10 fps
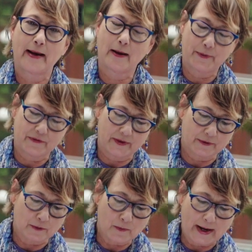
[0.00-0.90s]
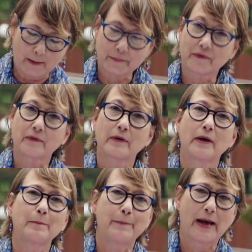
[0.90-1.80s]
amphitheater ramps
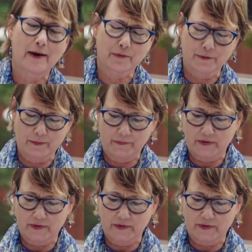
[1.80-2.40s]
and bathrooms